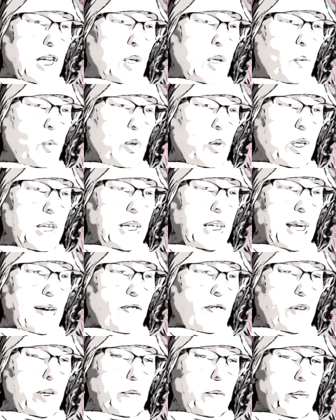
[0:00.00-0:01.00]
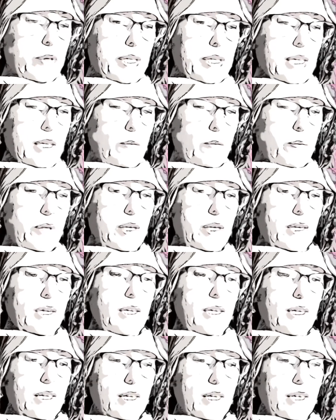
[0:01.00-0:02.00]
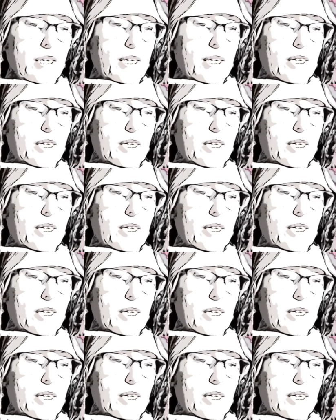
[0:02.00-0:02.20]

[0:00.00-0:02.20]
it will inevitably be